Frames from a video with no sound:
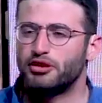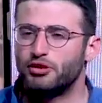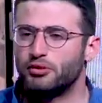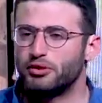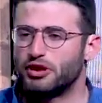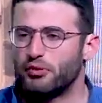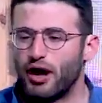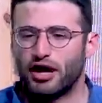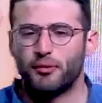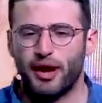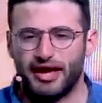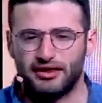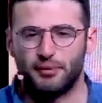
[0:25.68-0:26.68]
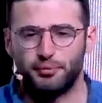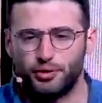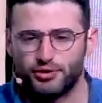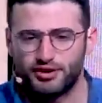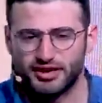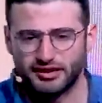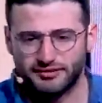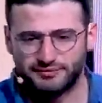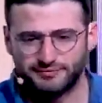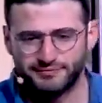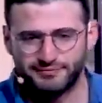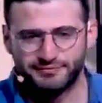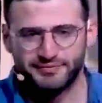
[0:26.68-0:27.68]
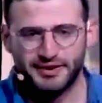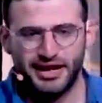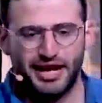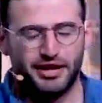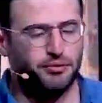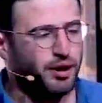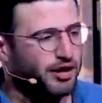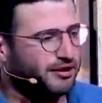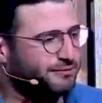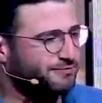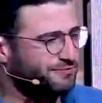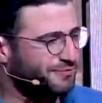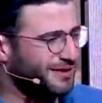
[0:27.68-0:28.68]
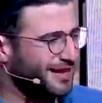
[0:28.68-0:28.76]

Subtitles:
we do with the water we end up using. And well,